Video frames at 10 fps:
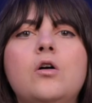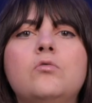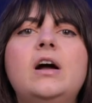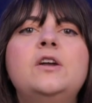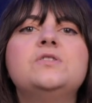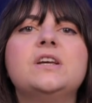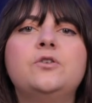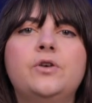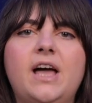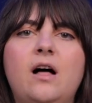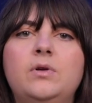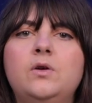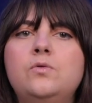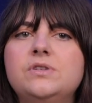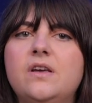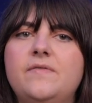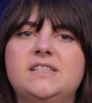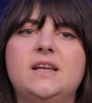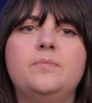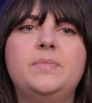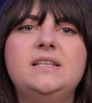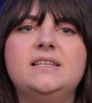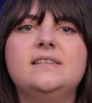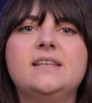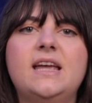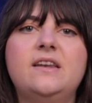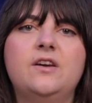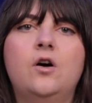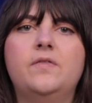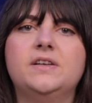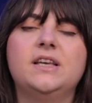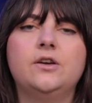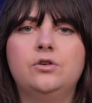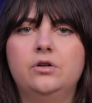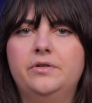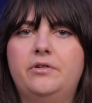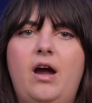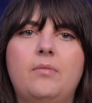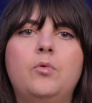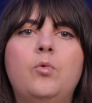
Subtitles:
Reynolds and Goyal will also visit BT's India office in Gurugram,